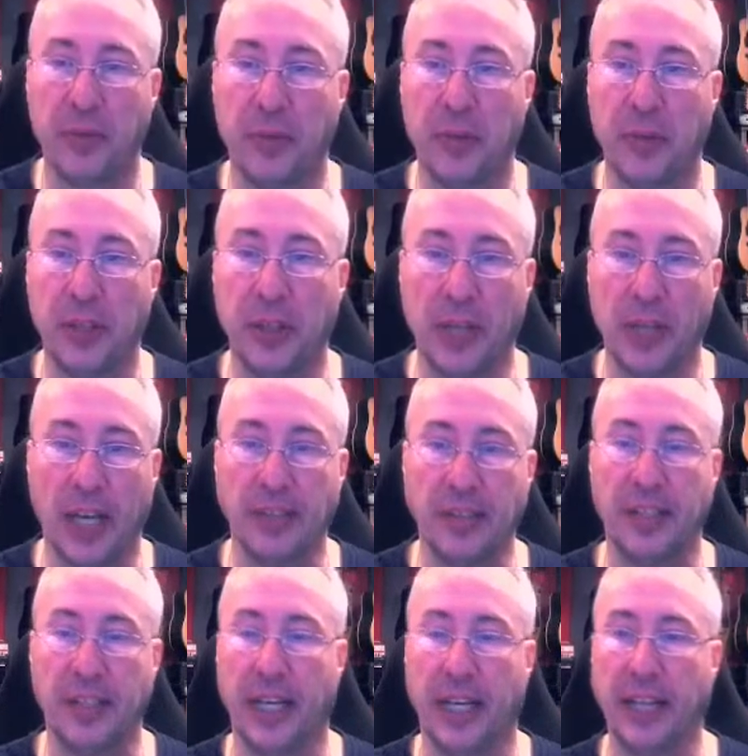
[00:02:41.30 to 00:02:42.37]
you guys
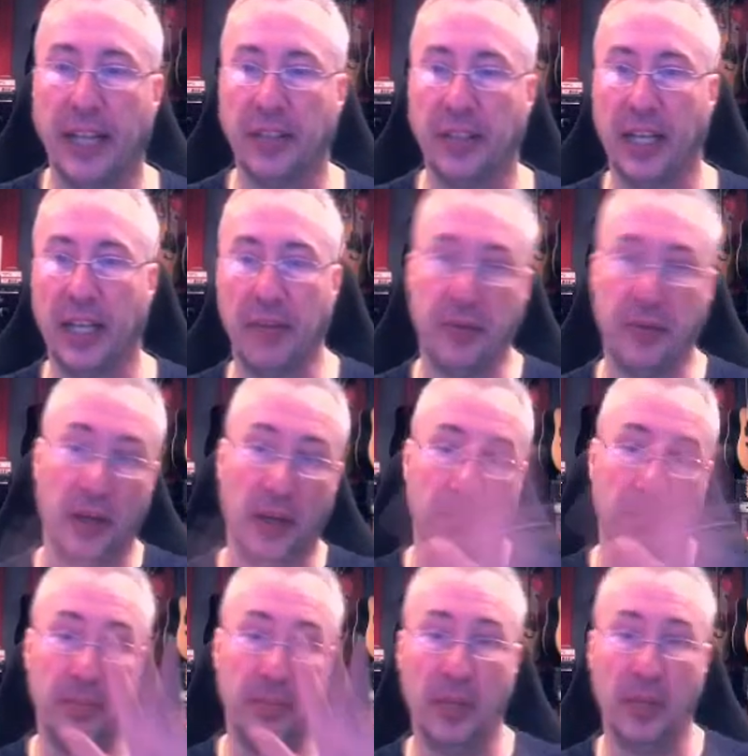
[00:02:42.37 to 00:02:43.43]
today is I have
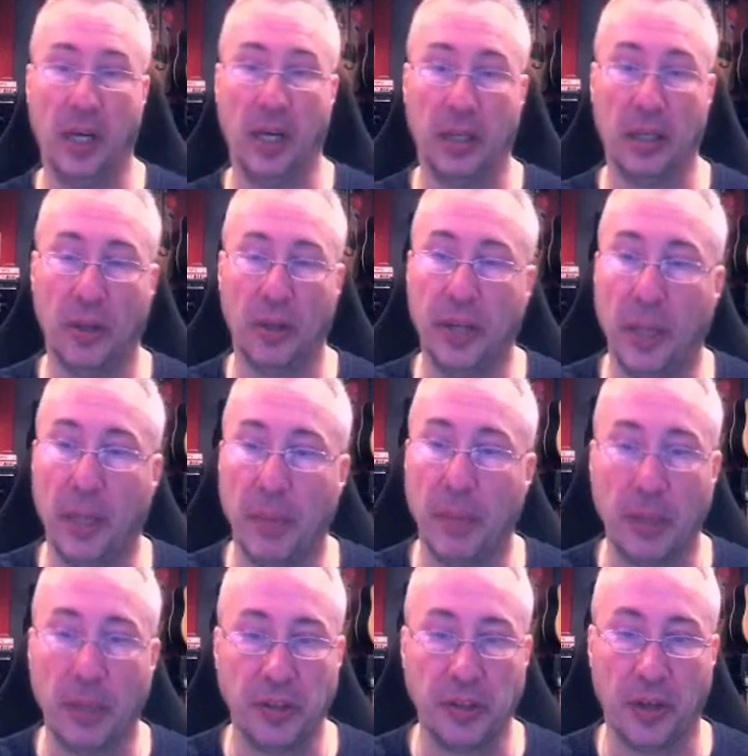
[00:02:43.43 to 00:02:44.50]
loaded up in
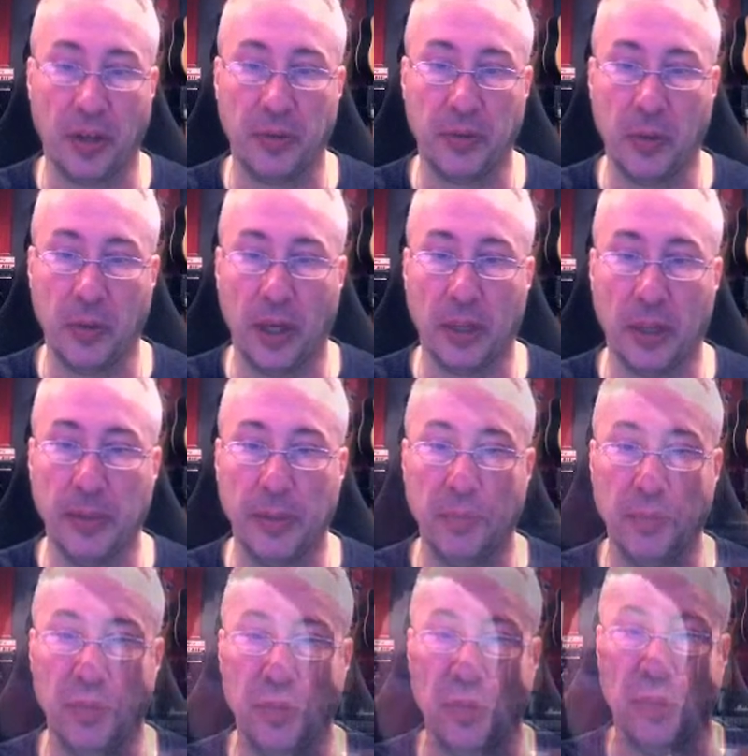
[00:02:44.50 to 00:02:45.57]
my software. Let me
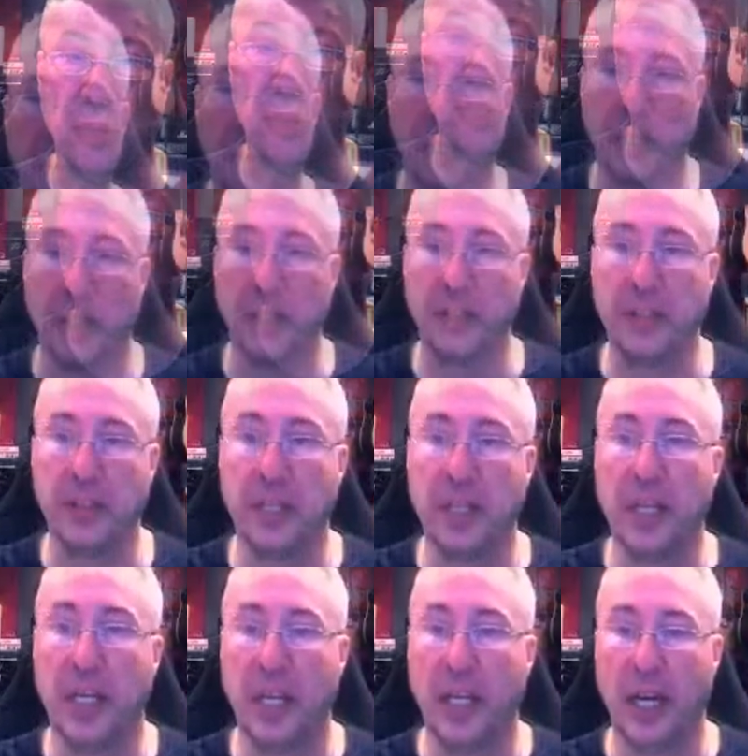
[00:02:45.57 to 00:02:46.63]
zoom in on this.
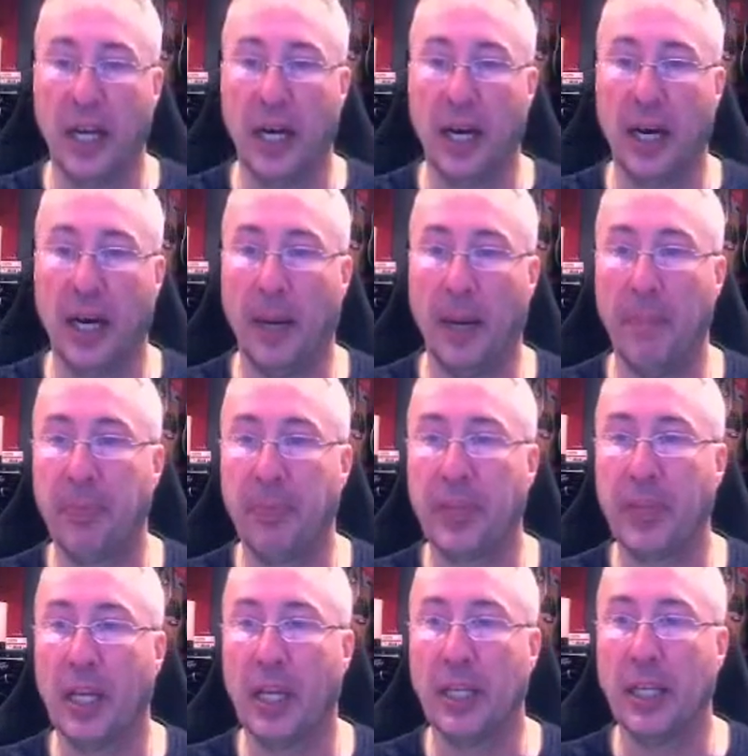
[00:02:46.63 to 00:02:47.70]

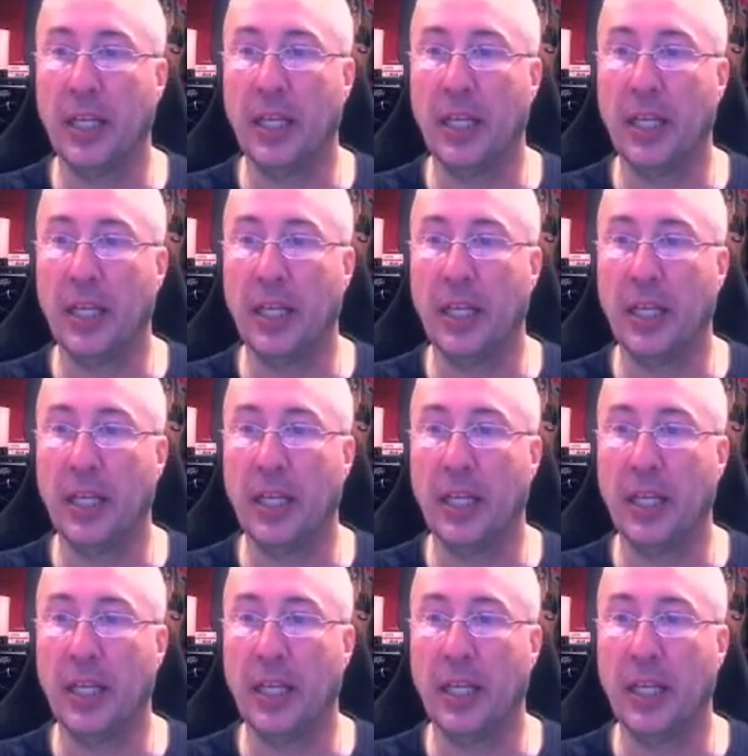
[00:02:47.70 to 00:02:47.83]
I got an